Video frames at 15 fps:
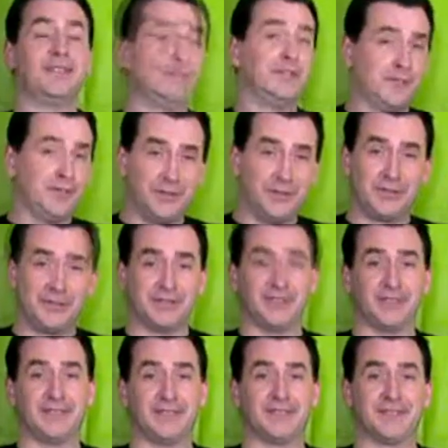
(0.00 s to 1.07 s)
new
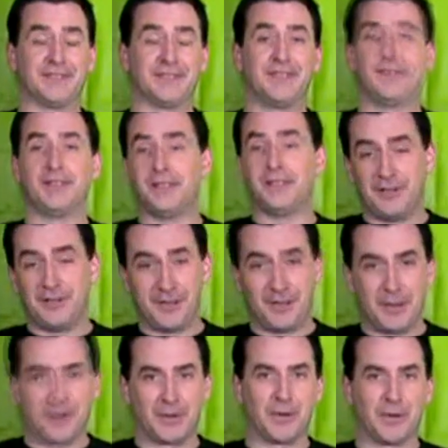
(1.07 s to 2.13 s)
series,
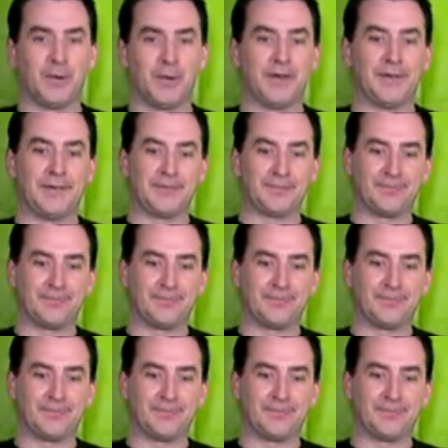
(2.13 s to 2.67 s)
number one.